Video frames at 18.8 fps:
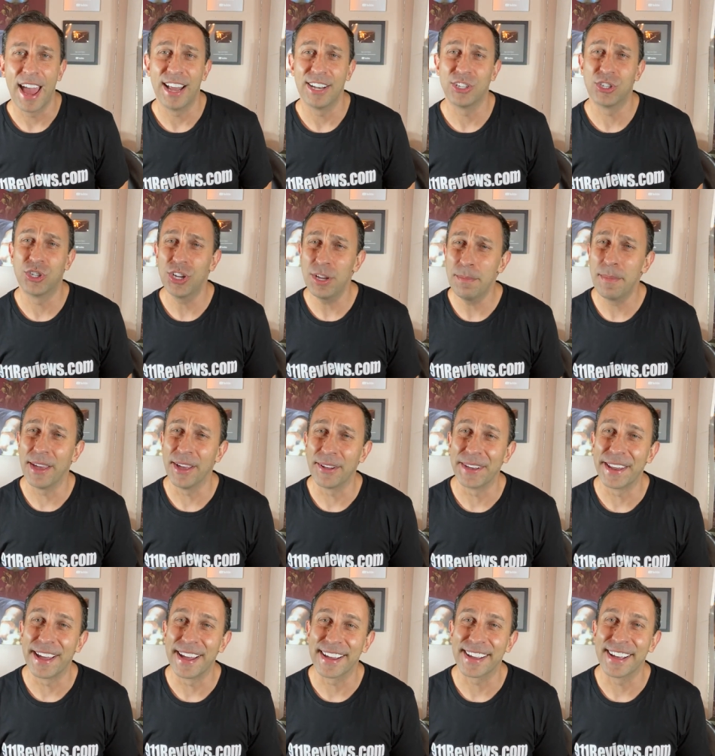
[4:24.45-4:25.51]
at
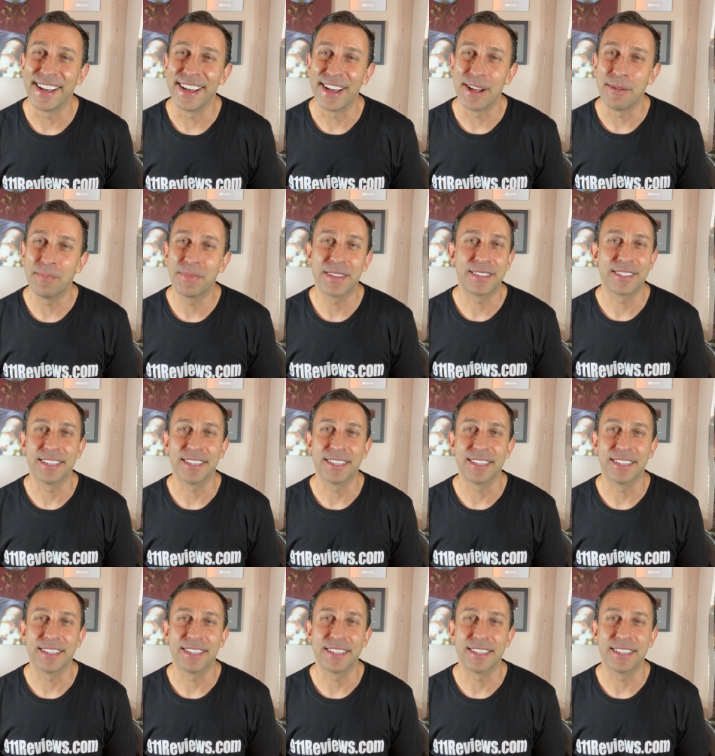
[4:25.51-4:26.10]
gmail.com.